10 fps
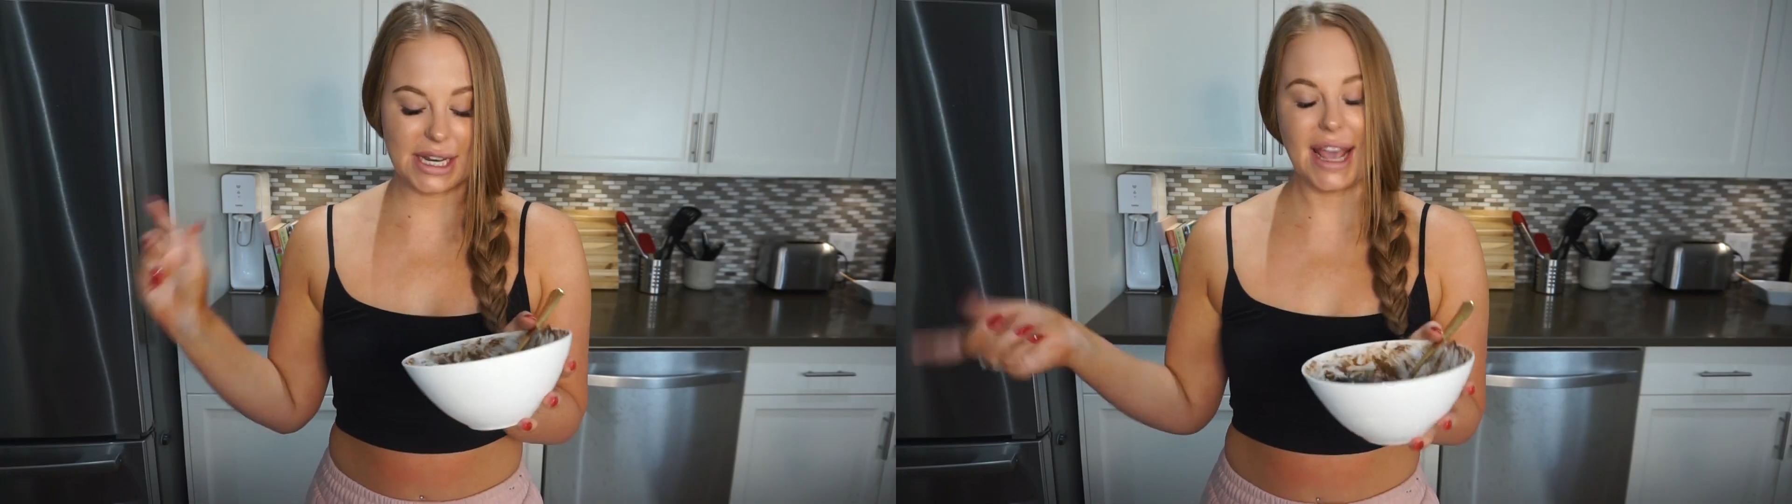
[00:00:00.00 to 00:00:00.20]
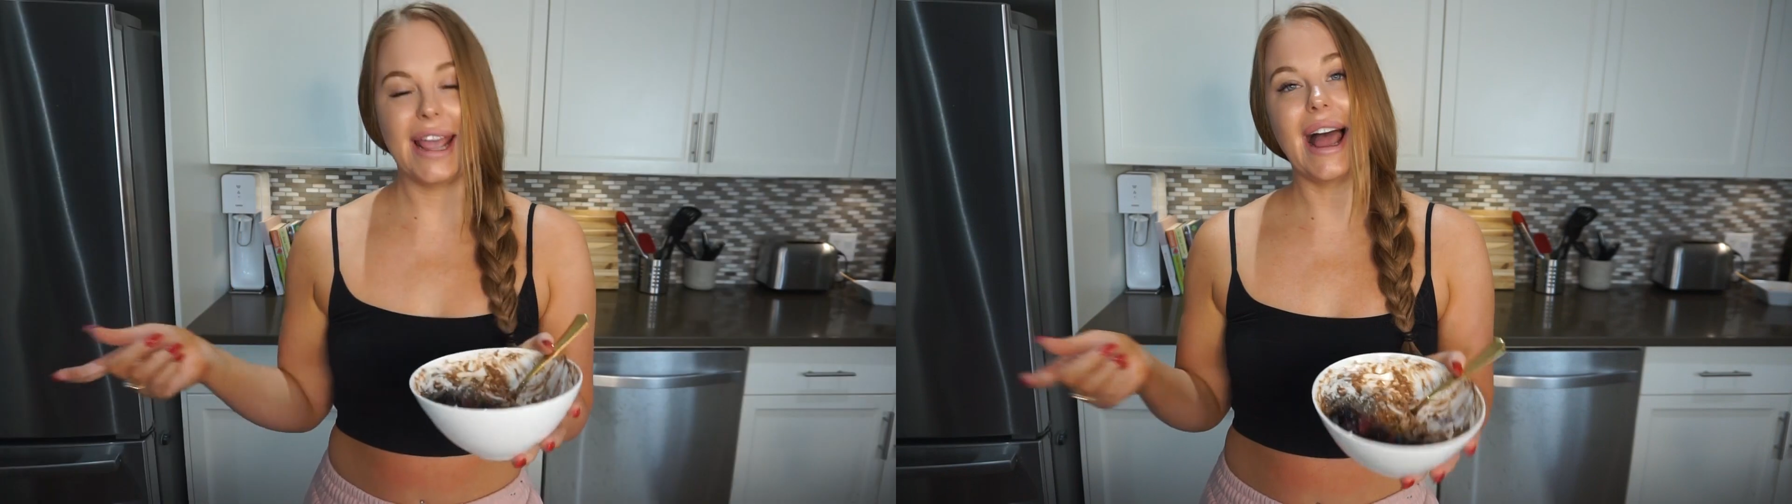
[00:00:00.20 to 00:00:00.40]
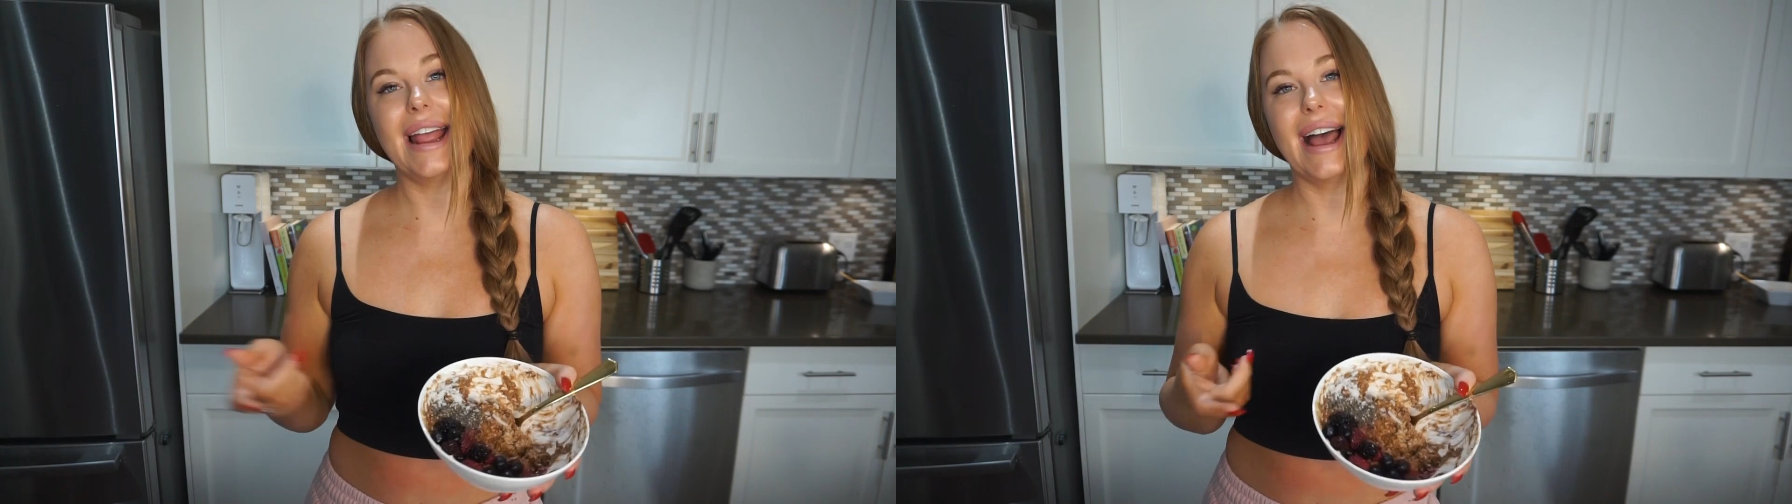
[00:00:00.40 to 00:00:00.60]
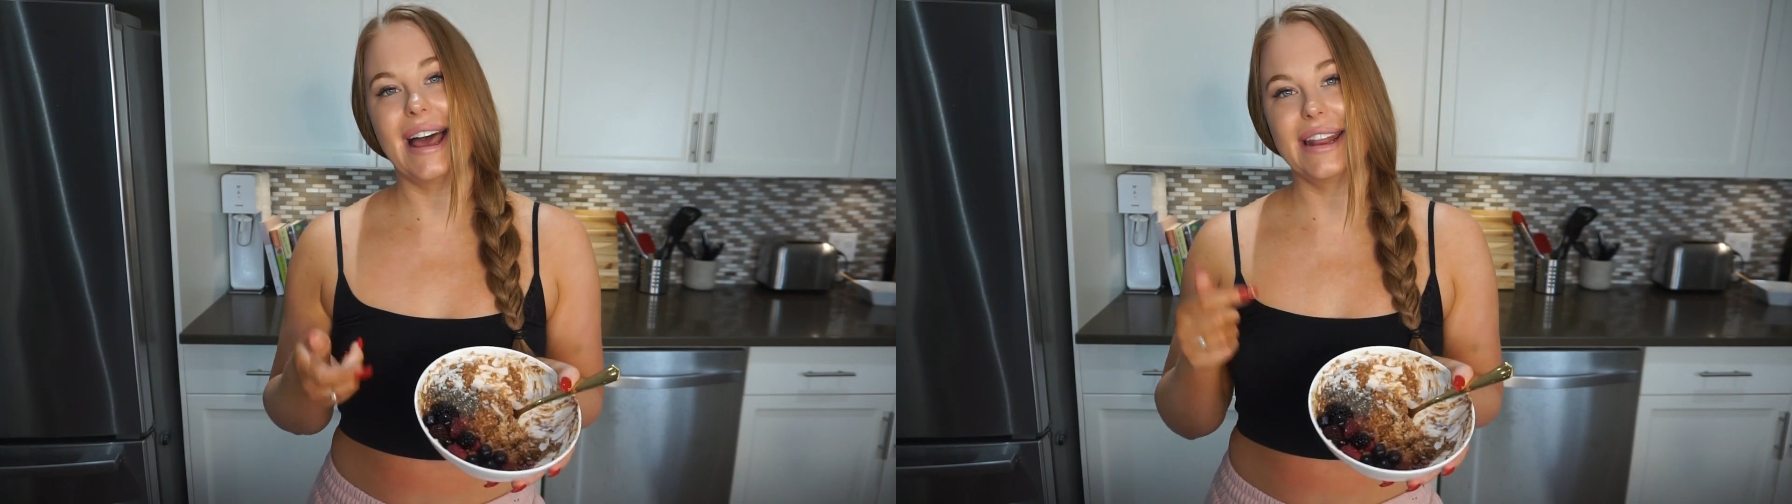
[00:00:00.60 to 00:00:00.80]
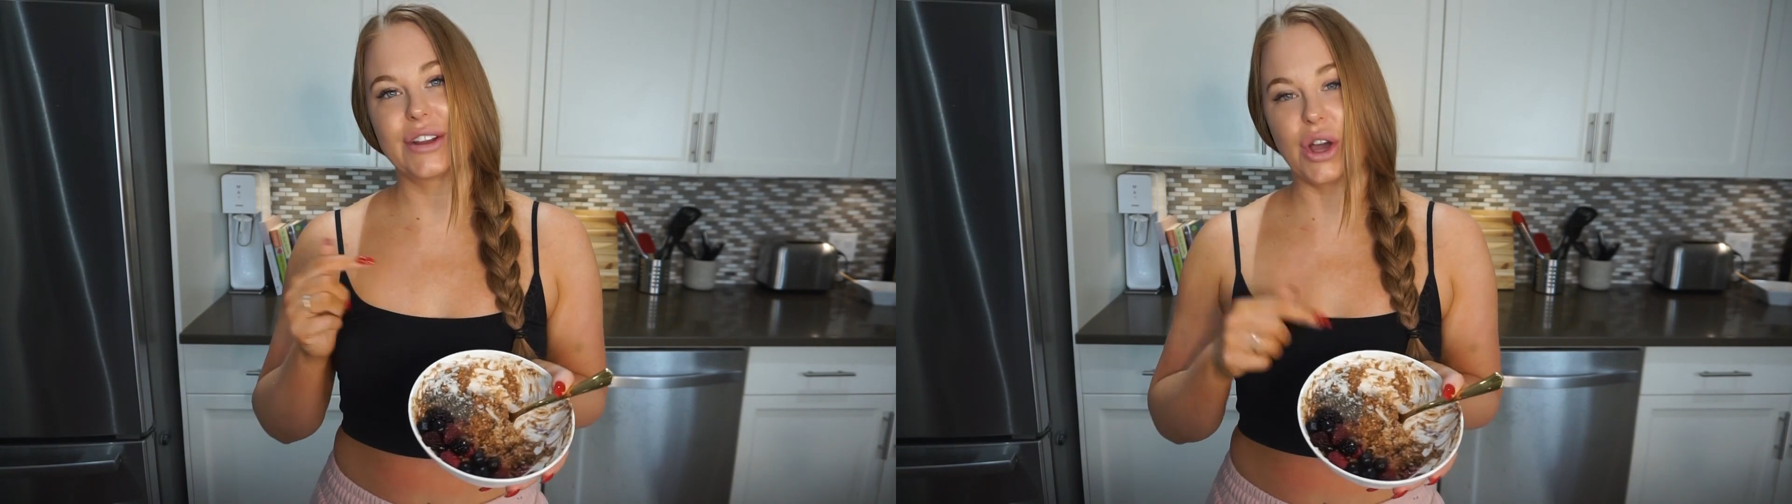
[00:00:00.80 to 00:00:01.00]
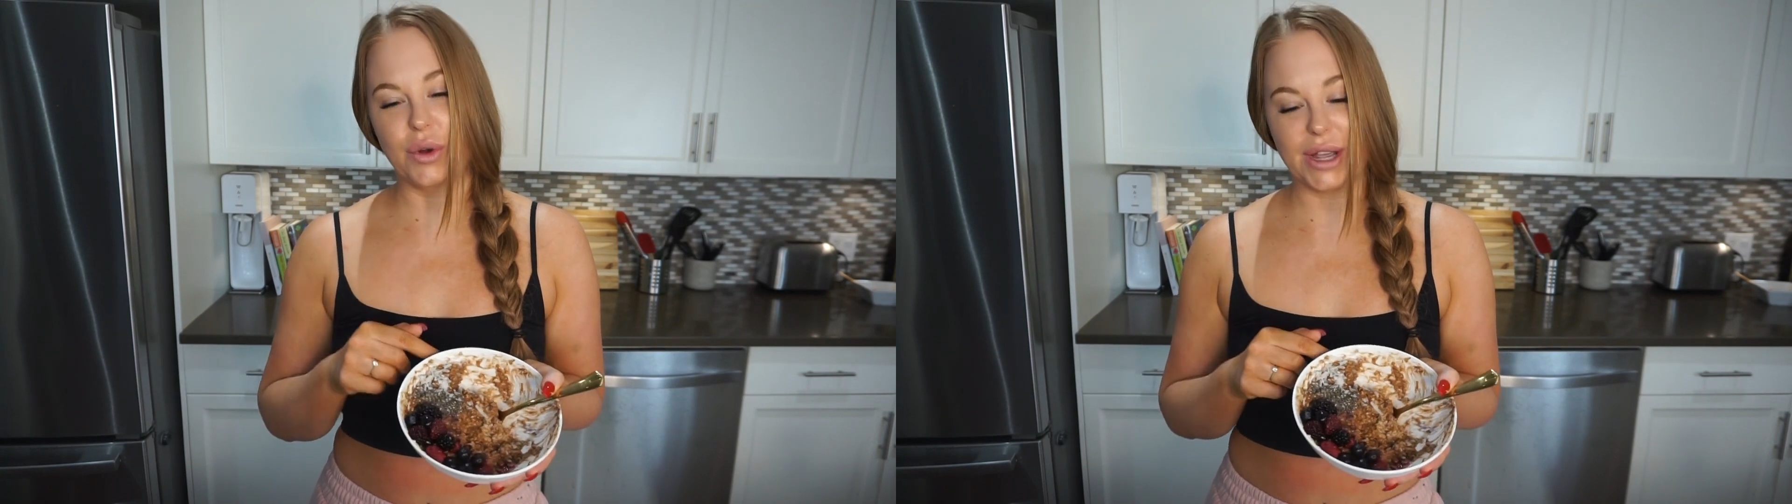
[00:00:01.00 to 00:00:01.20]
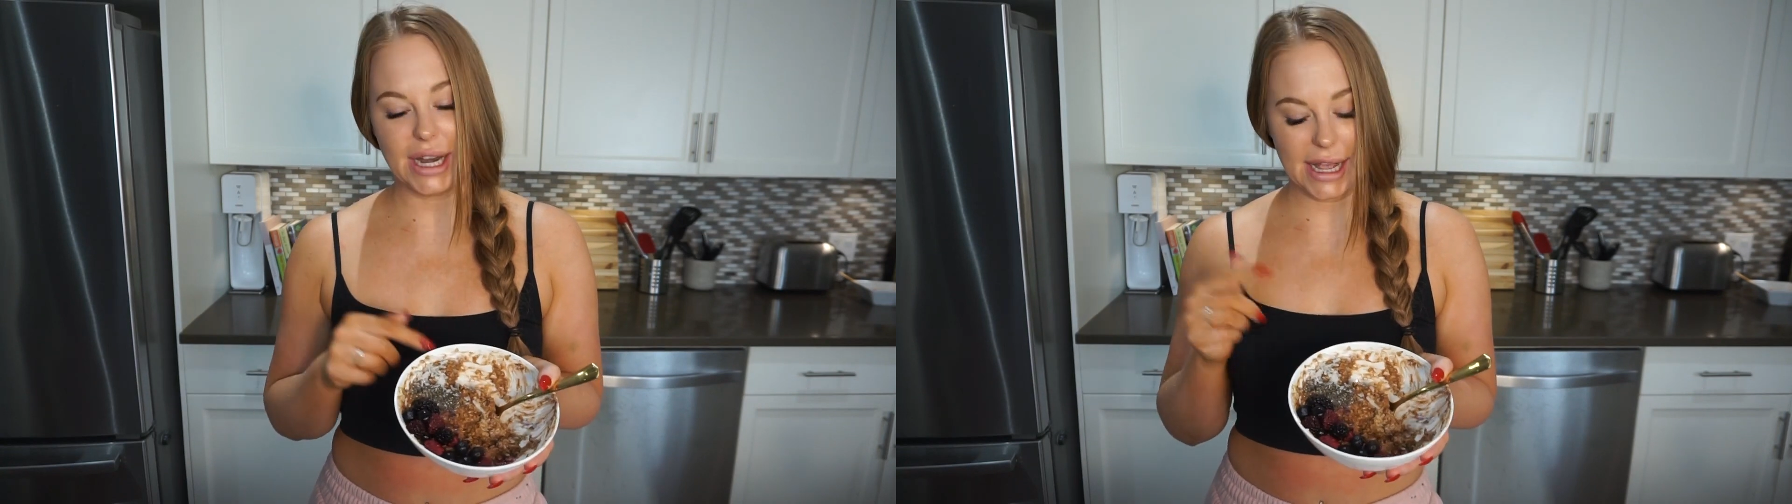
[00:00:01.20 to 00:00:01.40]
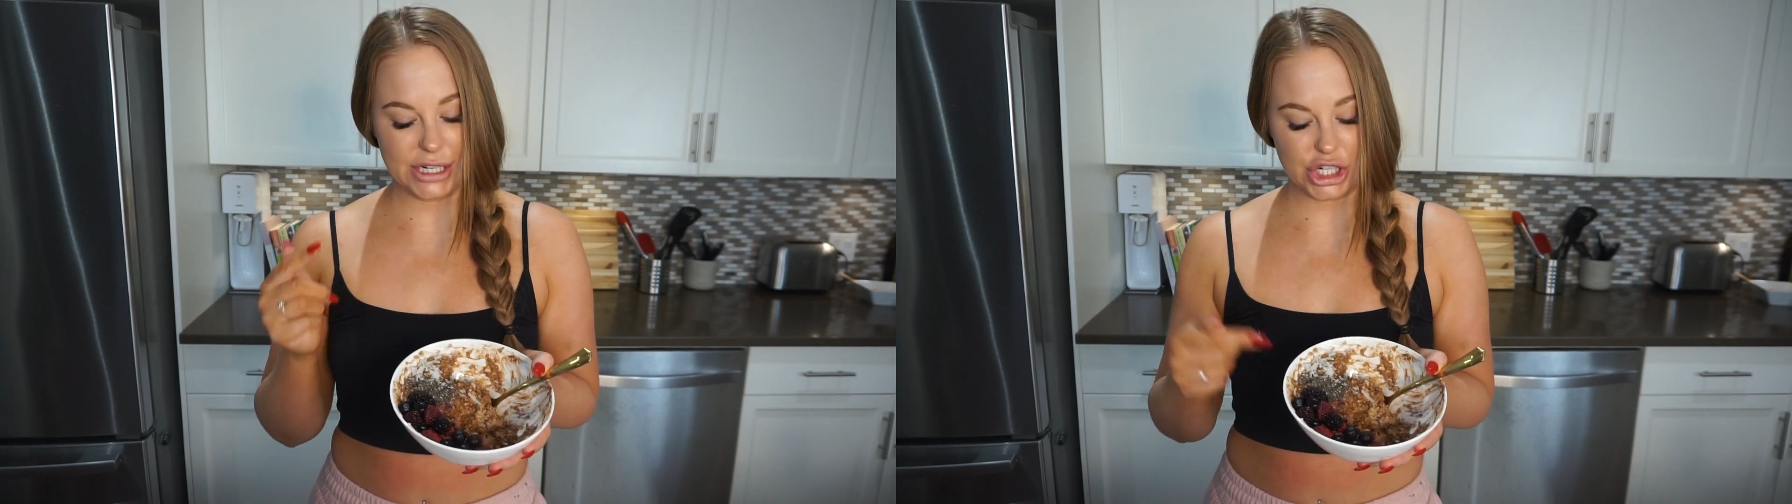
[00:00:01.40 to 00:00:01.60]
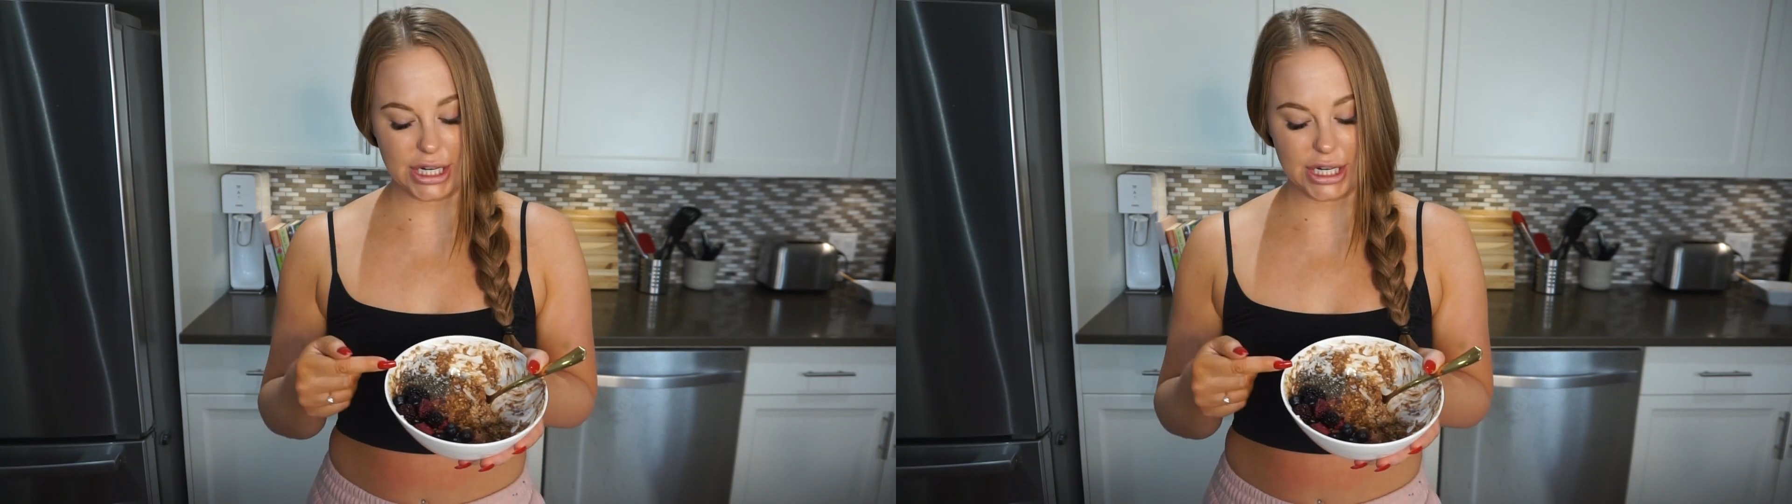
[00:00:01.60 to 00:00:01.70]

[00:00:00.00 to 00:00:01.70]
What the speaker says: today I added coconut,